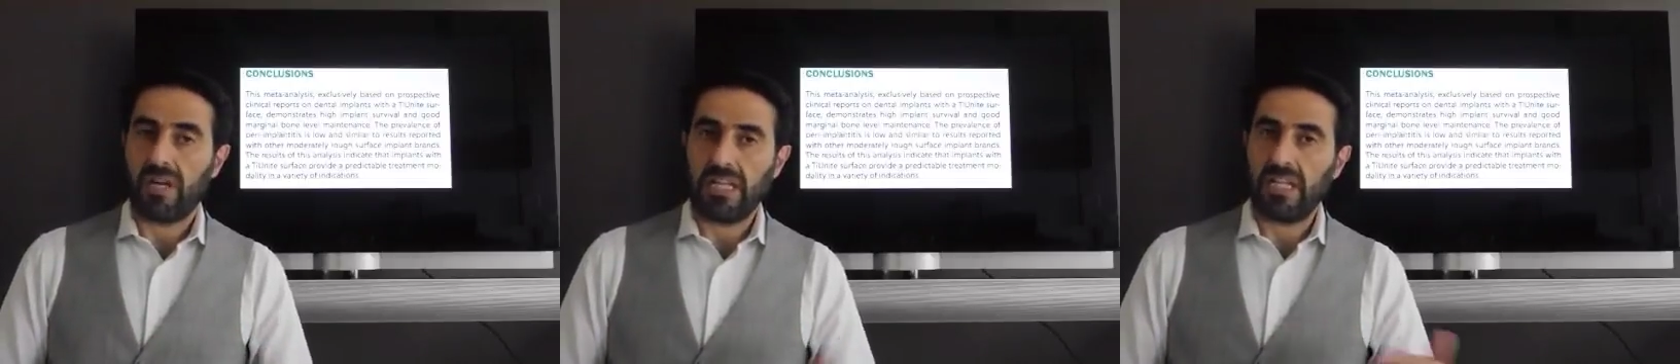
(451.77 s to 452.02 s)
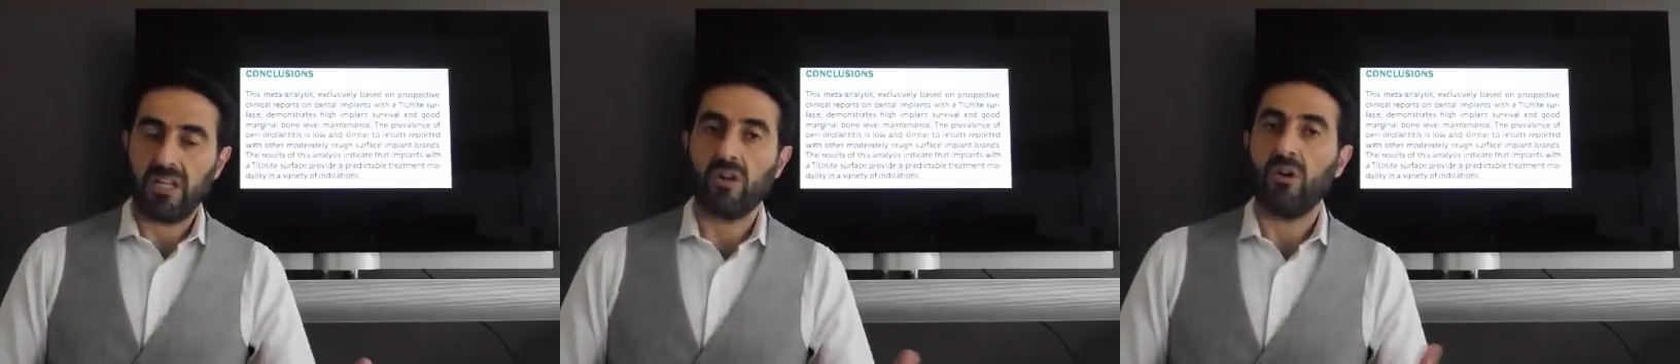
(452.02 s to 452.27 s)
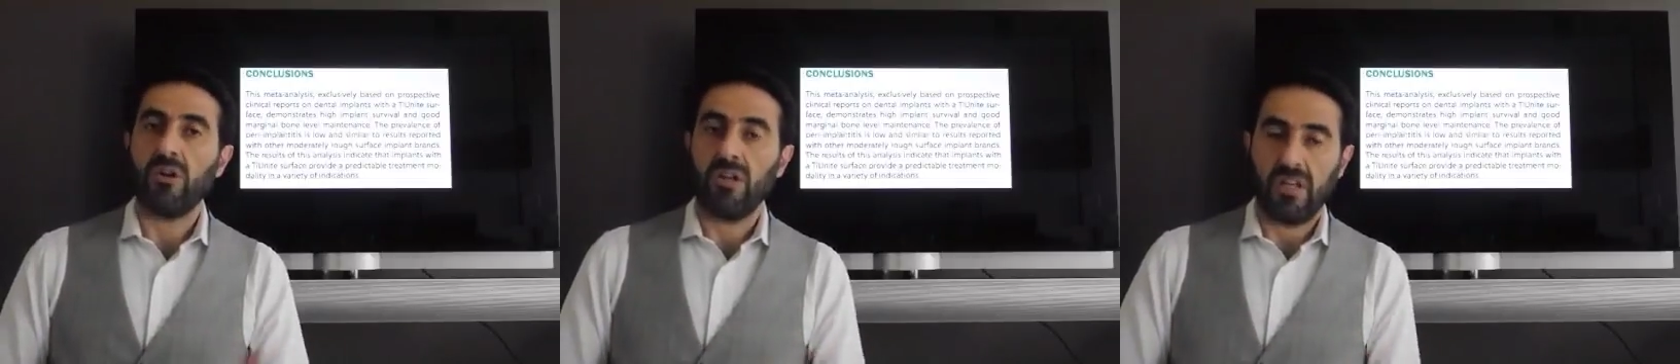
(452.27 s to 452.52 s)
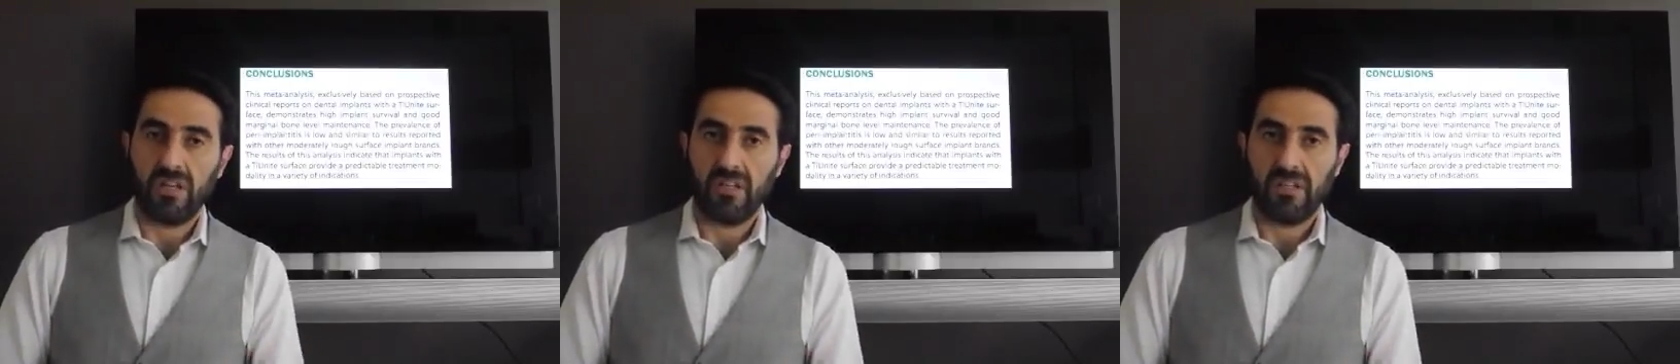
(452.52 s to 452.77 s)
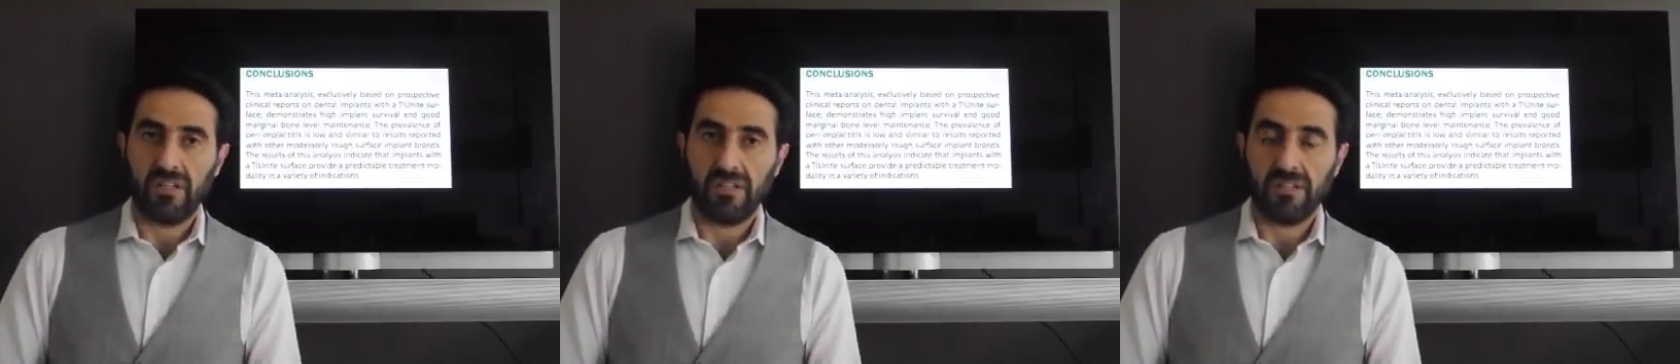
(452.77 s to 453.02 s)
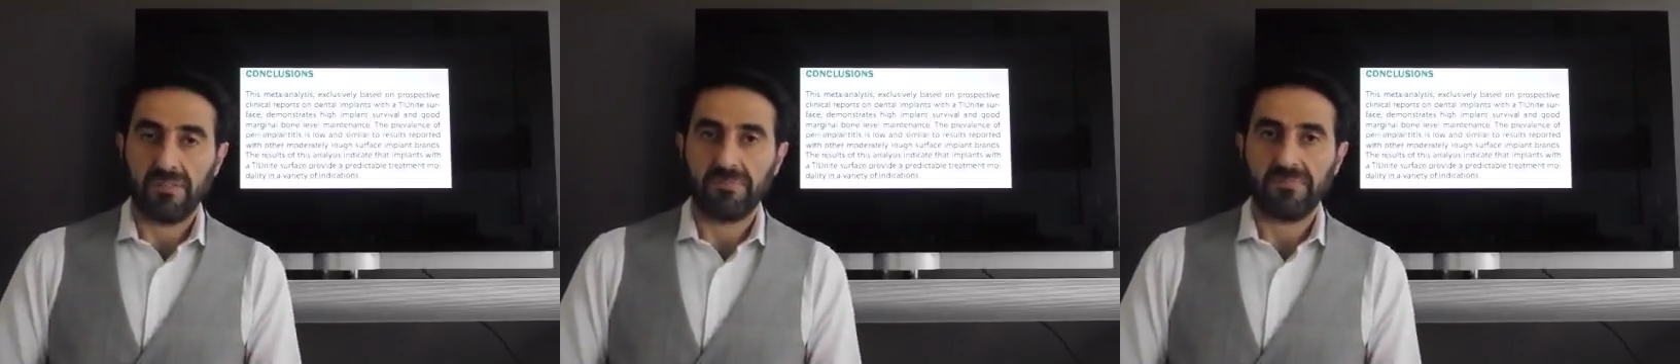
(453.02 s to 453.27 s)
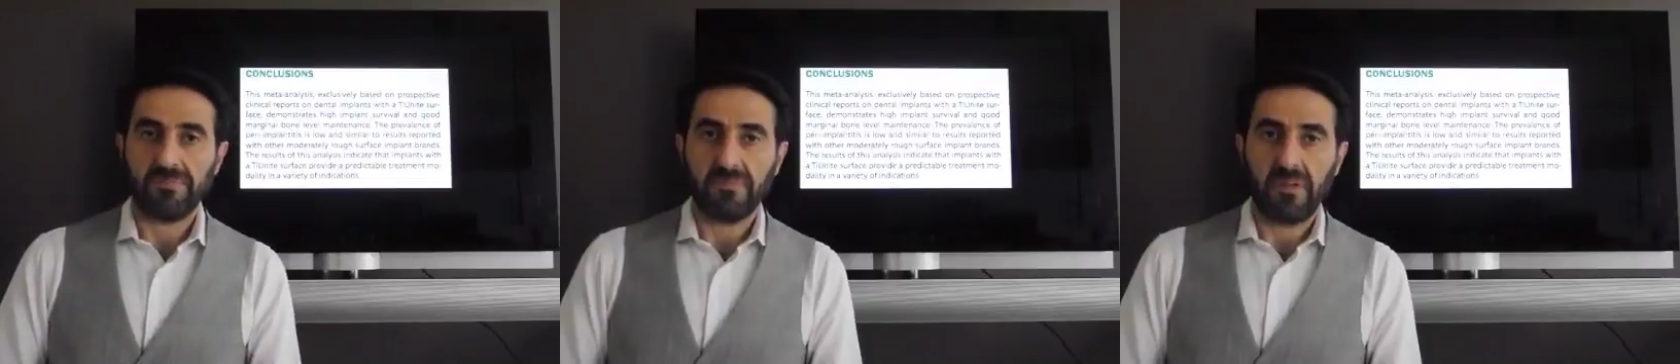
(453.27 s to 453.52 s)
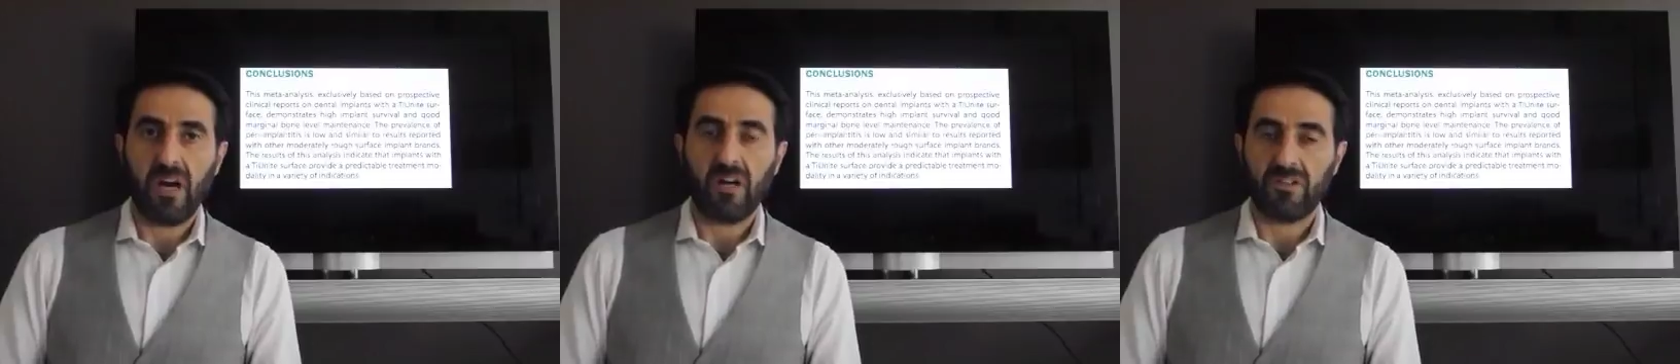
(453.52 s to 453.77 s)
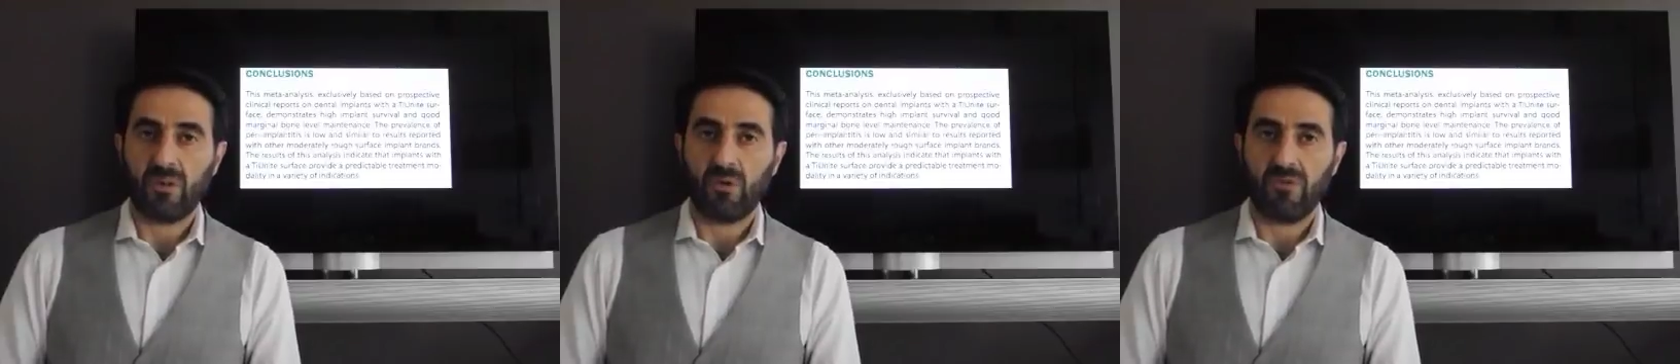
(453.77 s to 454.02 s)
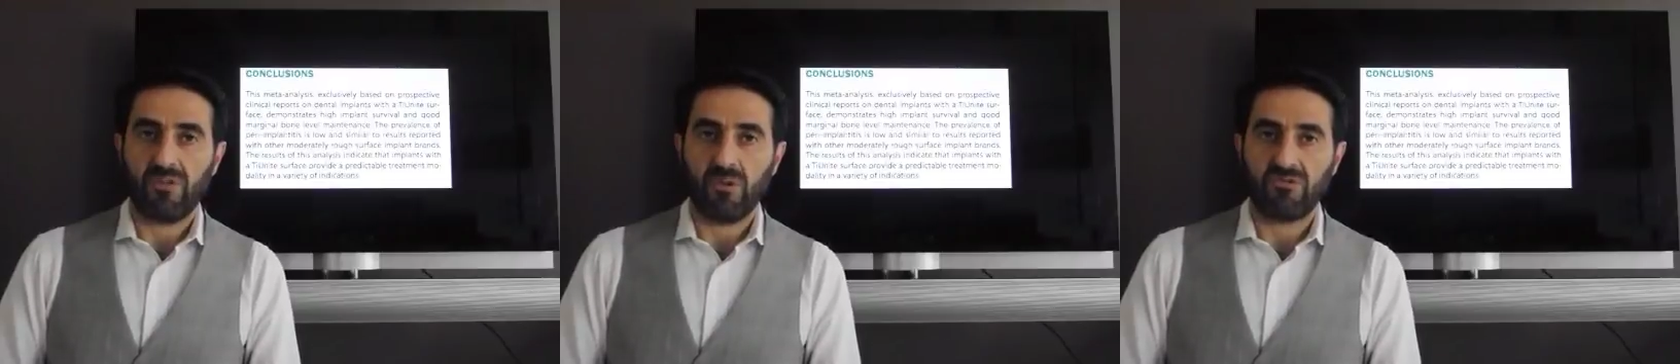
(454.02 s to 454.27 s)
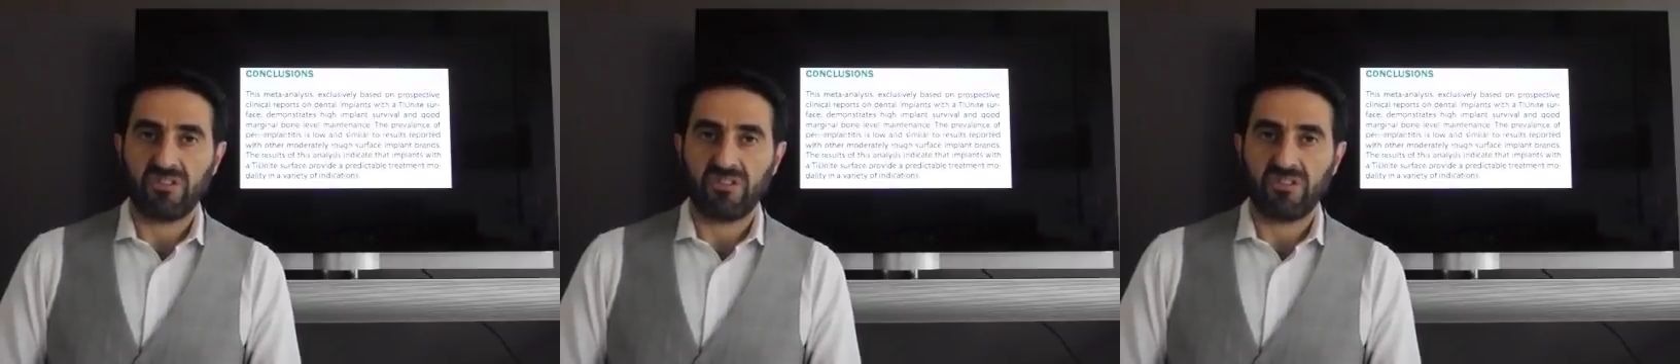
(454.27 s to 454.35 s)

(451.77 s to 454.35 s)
a clinical article review.